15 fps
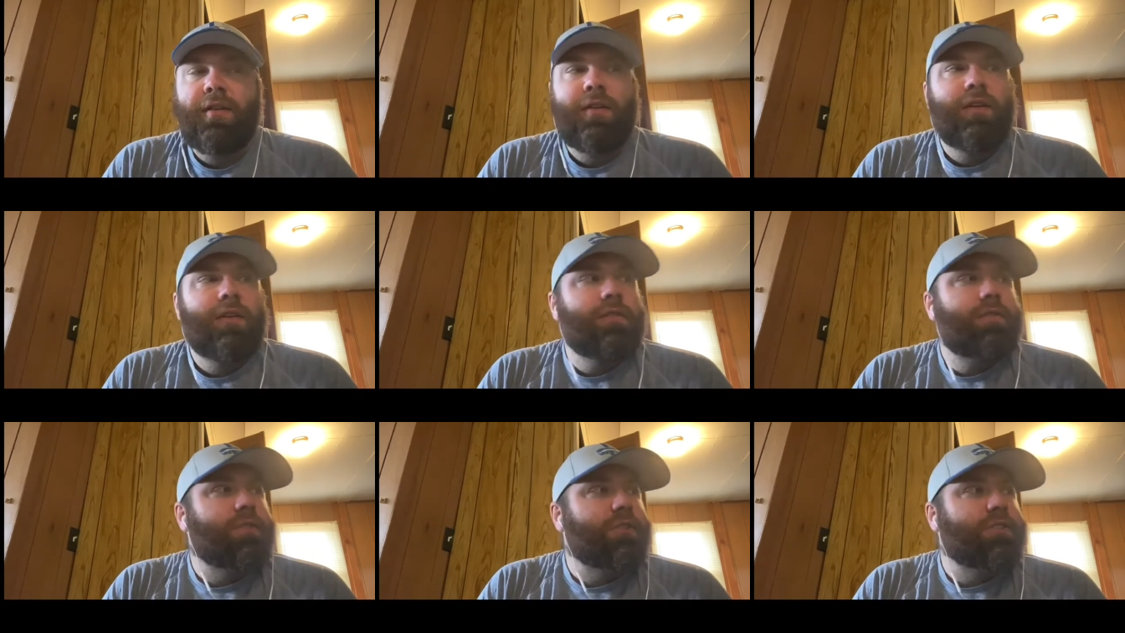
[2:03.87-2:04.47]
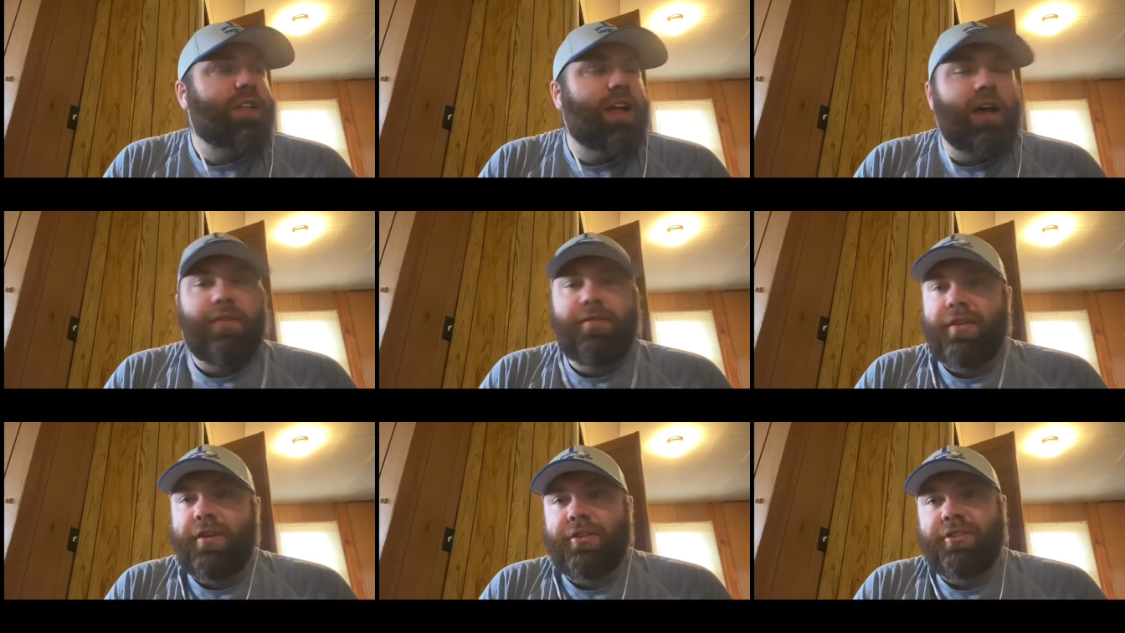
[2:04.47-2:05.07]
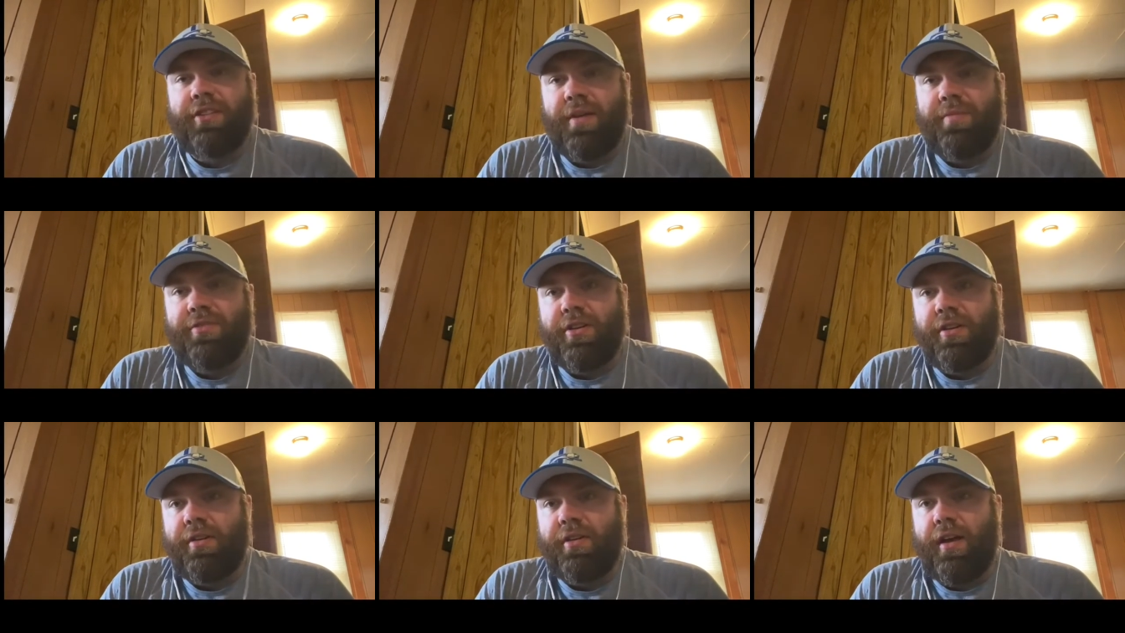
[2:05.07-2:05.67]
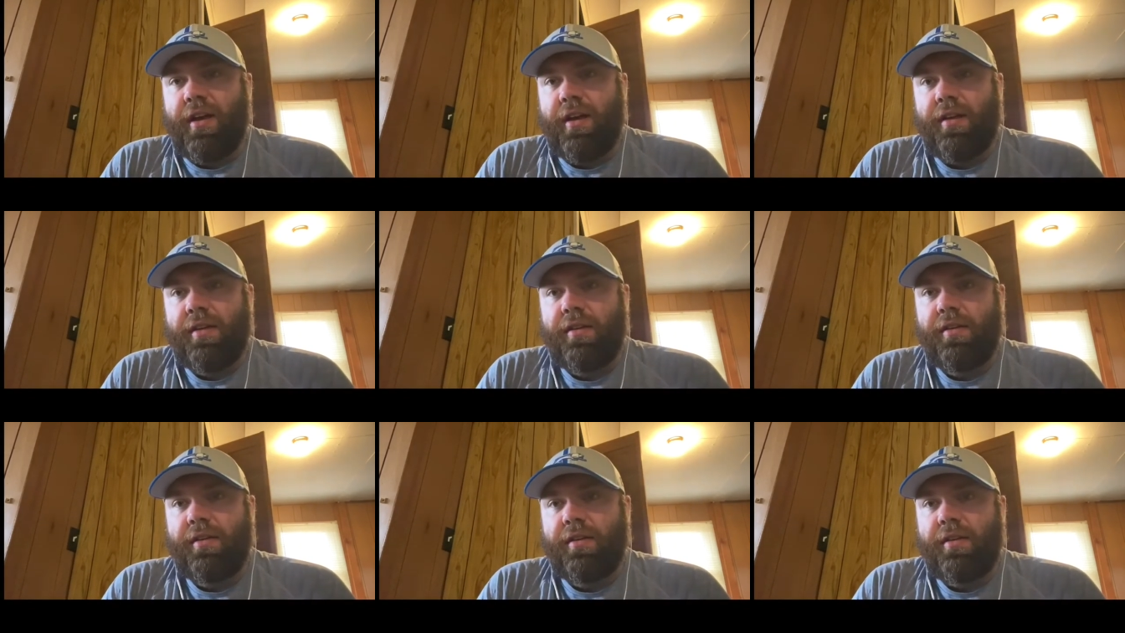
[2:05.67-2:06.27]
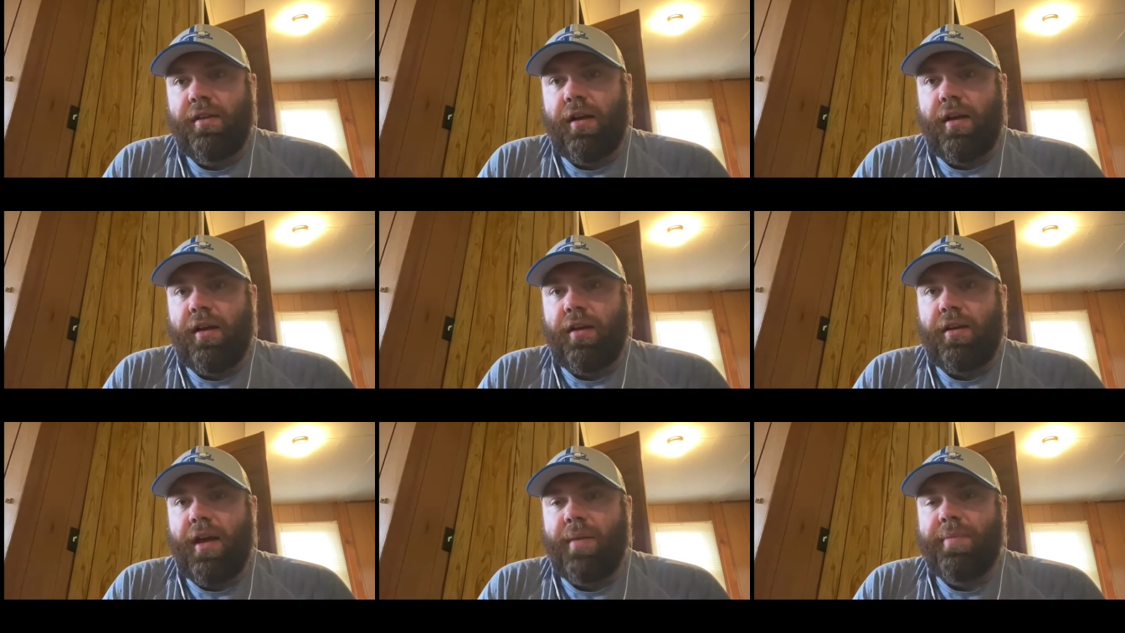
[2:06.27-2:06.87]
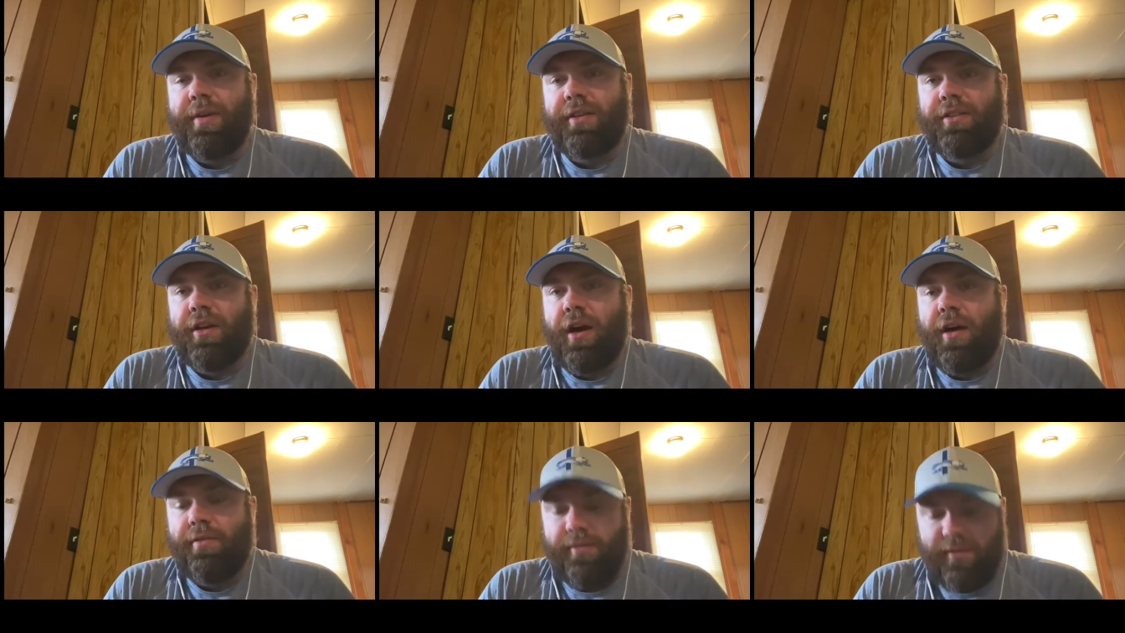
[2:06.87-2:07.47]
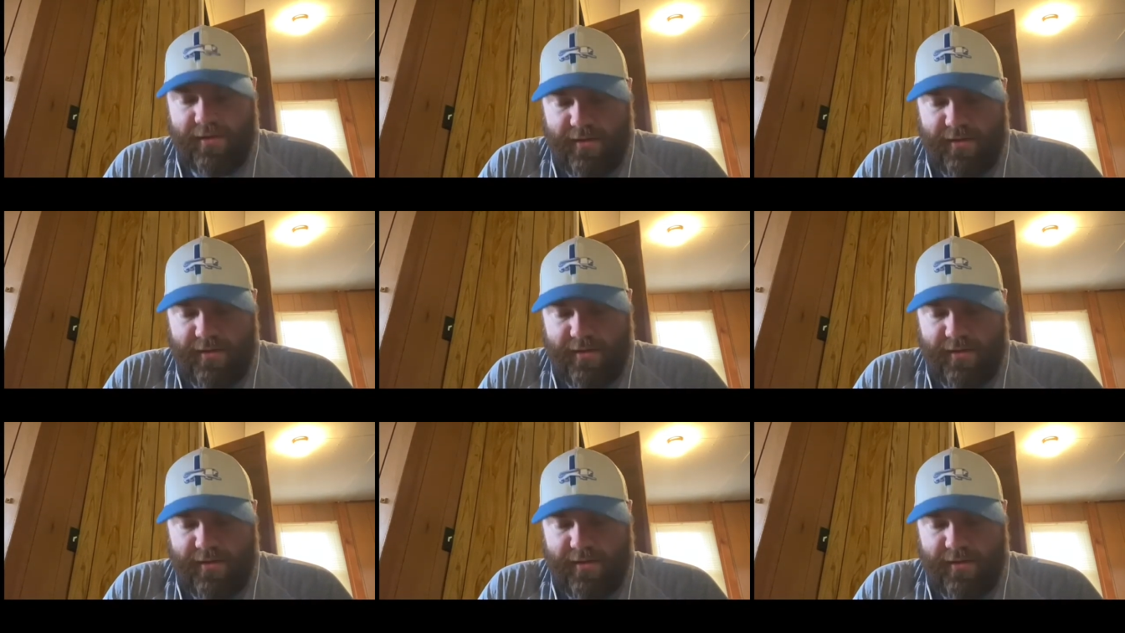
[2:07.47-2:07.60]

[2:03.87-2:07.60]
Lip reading: first half interception that got picked off.